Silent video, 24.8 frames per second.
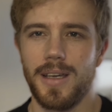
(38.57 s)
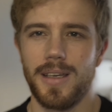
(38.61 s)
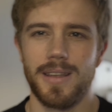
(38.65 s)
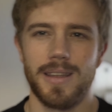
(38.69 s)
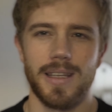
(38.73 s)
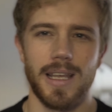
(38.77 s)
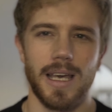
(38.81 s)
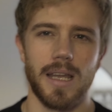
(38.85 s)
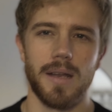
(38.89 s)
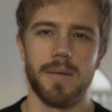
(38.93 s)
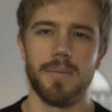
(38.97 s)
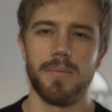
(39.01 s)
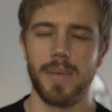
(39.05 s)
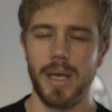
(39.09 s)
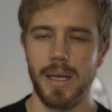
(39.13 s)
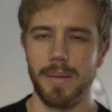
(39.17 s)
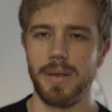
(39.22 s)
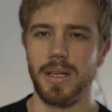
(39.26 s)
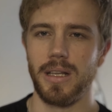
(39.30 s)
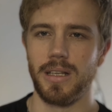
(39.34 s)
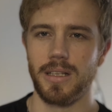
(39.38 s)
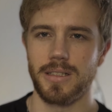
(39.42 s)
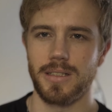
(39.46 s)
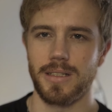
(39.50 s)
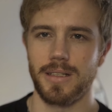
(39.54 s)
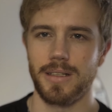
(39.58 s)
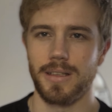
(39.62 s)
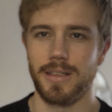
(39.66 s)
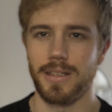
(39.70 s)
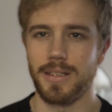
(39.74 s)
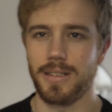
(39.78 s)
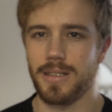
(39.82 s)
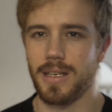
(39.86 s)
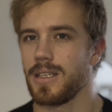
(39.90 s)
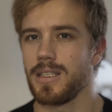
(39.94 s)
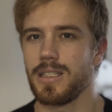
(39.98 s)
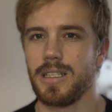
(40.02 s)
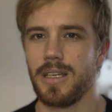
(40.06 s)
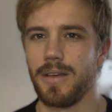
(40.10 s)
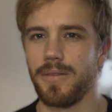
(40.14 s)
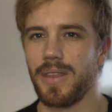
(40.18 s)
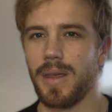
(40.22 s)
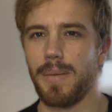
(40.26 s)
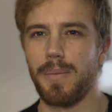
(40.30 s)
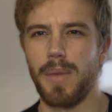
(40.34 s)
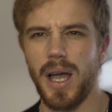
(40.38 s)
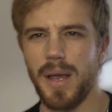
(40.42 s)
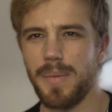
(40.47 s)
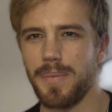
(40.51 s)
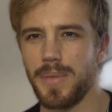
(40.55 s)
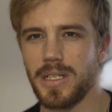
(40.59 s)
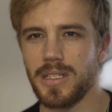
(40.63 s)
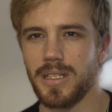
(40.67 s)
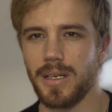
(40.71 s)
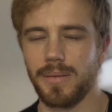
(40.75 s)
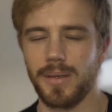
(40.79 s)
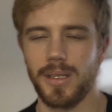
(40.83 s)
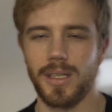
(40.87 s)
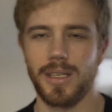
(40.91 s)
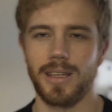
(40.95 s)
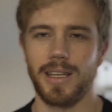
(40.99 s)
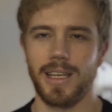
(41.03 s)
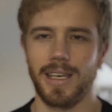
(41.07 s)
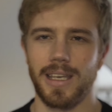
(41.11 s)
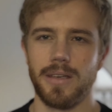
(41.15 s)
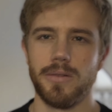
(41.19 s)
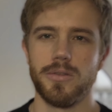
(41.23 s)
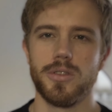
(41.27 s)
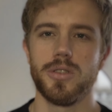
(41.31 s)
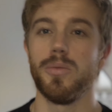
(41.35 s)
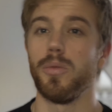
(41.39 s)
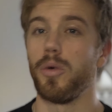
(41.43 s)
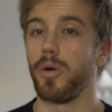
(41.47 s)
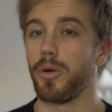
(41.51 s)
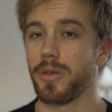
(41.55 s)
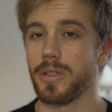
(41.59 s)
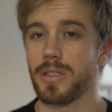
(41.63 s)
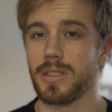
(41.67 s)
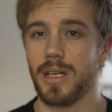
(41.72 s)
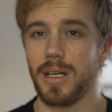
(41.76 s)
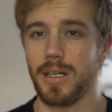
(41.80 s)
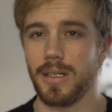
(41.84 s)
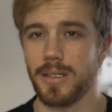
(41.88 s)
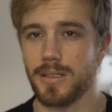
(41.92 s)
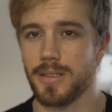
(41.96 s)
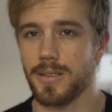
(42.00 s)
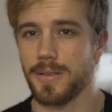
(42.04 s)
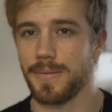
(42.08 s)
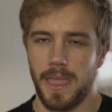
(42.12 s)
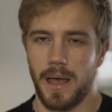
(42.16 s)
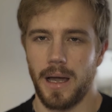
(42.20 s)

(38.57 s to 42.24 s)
then maybe listen to this, see if there might be something that gives you more results.